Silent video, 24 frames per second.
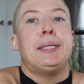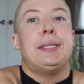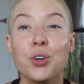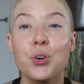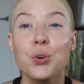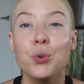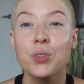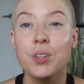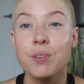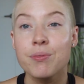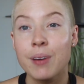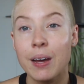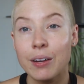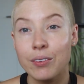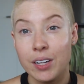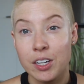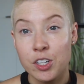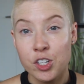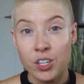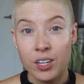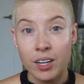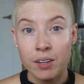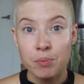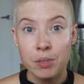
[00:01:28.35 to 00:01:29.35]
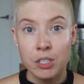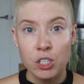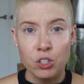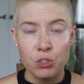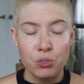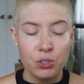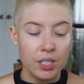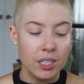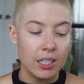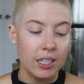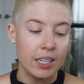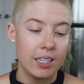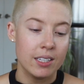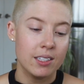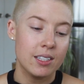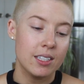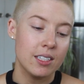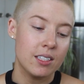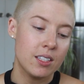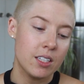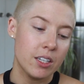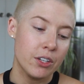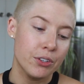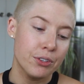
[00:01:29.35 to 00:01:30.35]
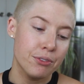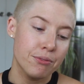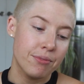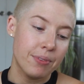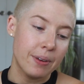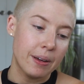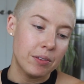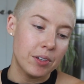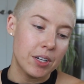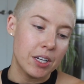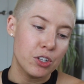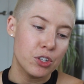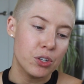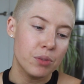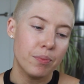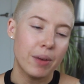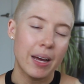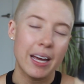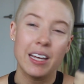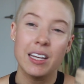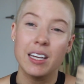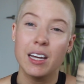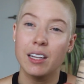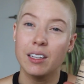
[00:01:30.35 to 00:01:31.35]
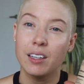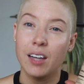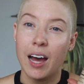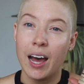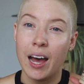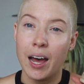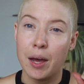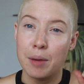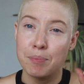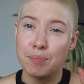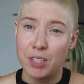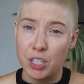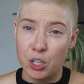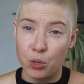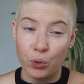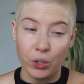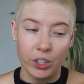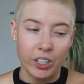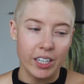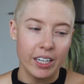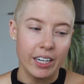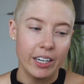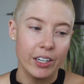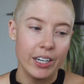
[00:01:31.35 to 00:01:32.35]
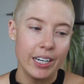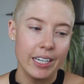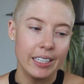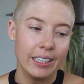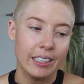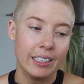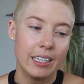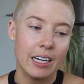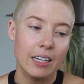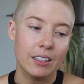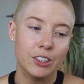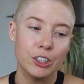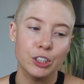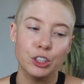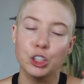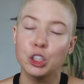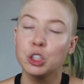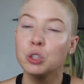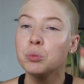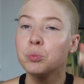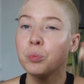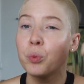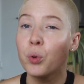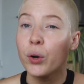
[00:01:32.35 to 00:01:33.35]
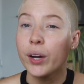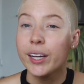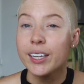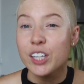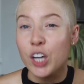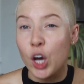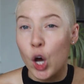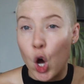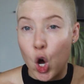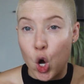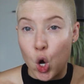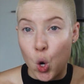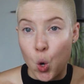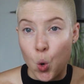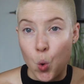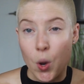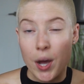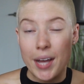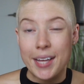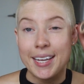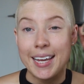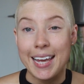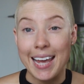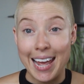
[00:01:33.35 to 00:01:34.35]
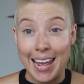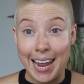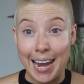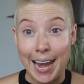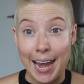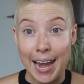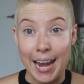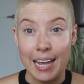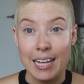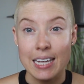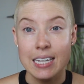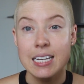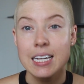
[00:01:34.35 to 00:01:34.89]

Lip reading: So the foundation I've been using is the Serum Foundation by The Ordinary in color 2.0N.